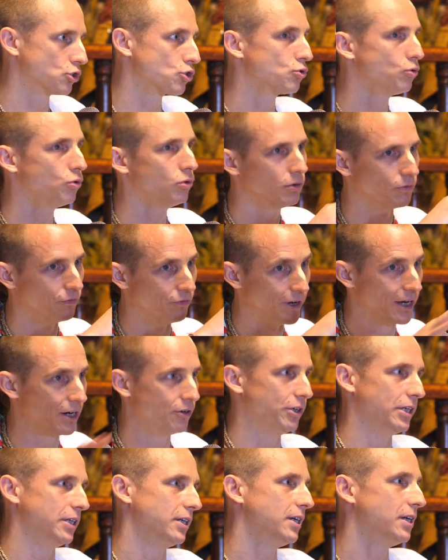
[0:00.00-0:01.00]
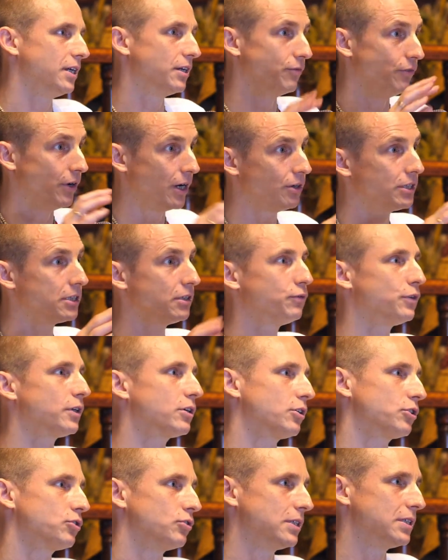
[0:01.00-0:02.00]
So very, very
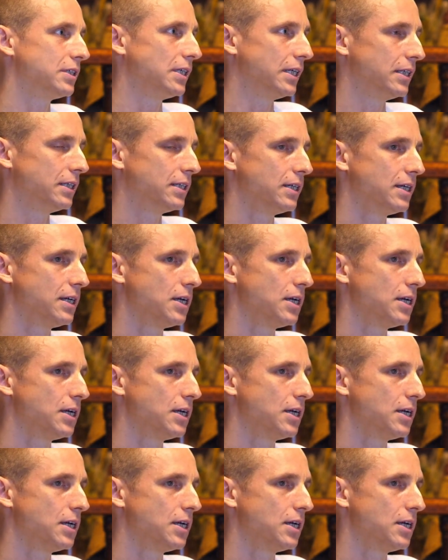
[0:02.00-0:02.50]
difficult to attain.